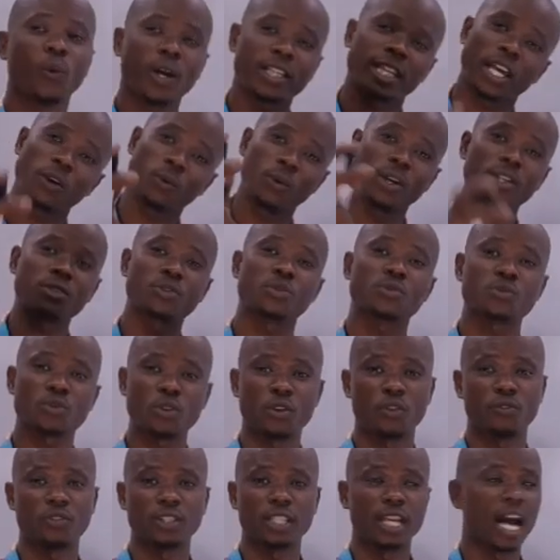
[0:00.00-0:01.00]
what are you going to
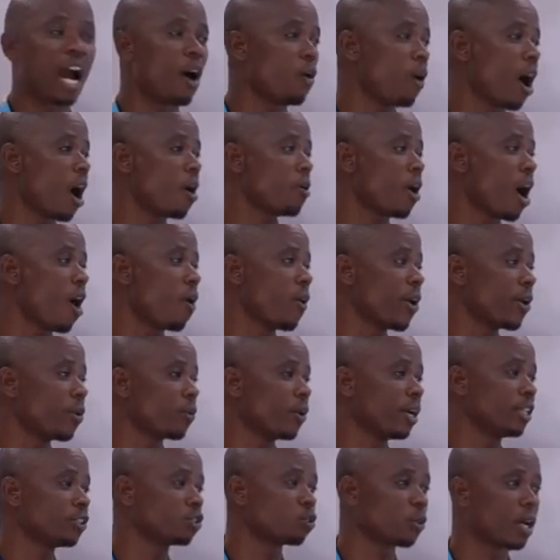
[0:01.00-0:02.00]
solve it? How are you
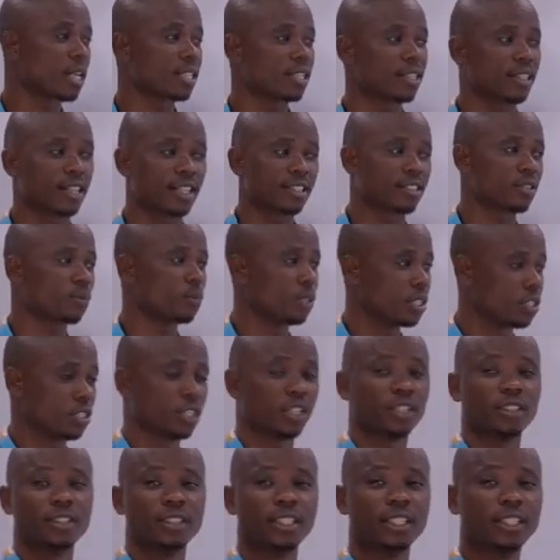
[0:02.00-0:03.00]
going to answer that
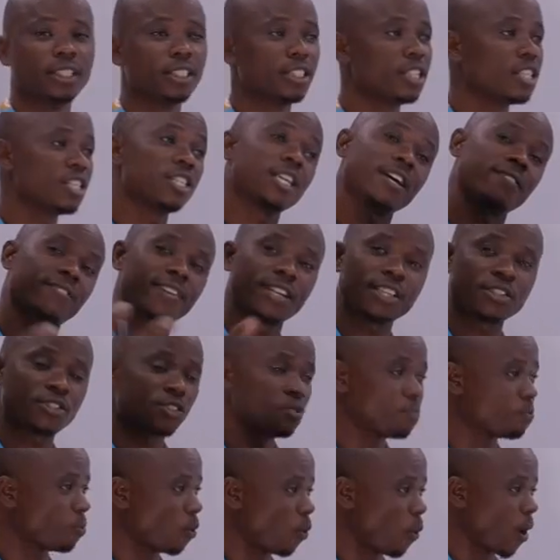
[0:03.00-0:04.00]
question? It is a very
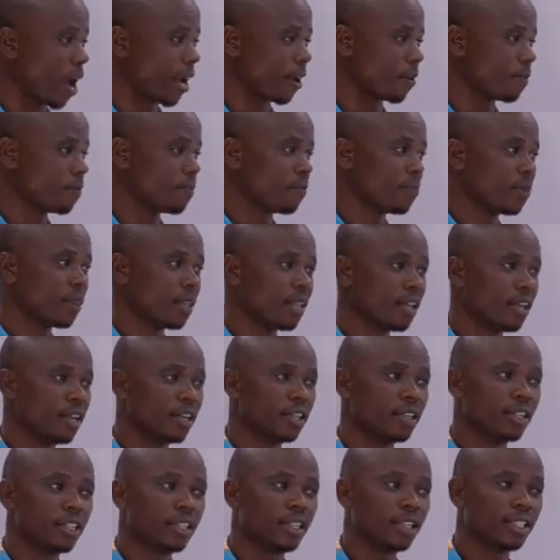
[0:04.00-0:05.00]
simple one.
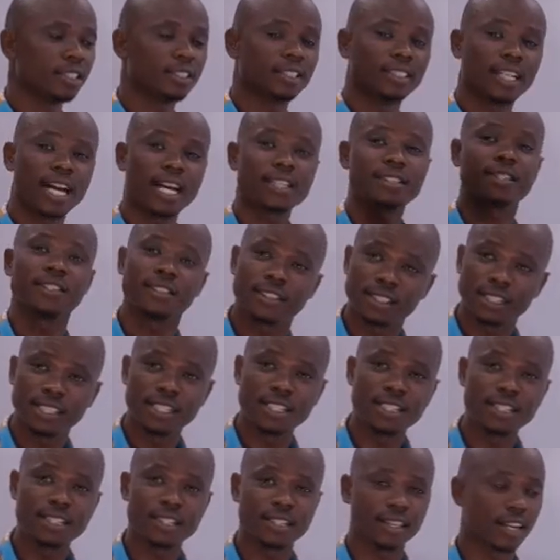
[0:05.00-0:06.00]
It doesn't
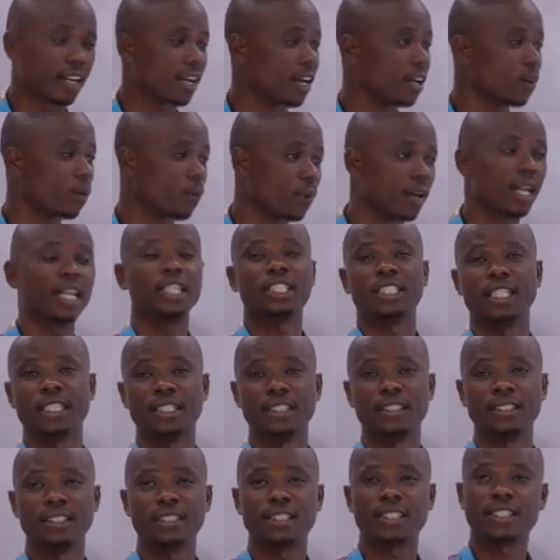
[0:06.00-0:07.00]
need a
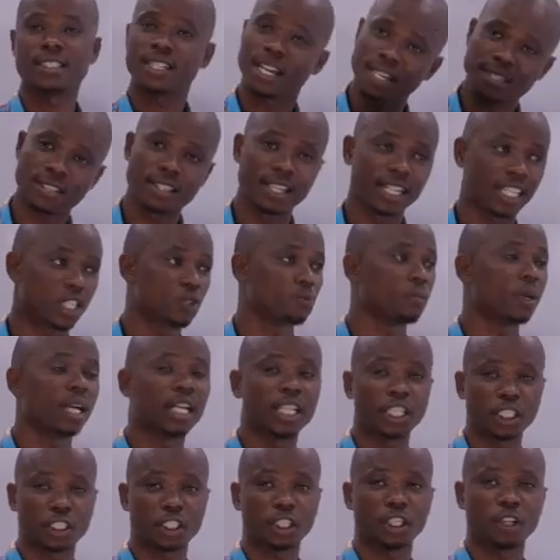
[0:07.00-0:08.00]
calculation. It's just the
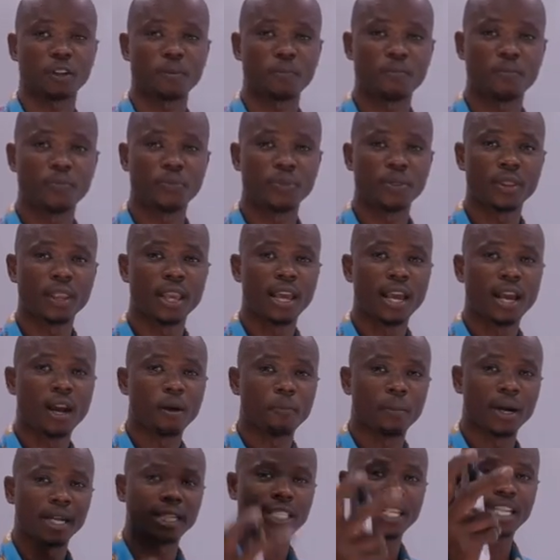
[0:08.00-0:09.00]
explanation.
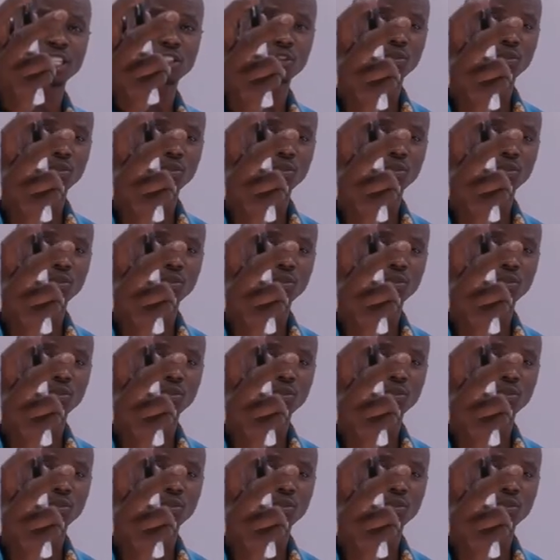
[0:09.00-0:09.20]
My dear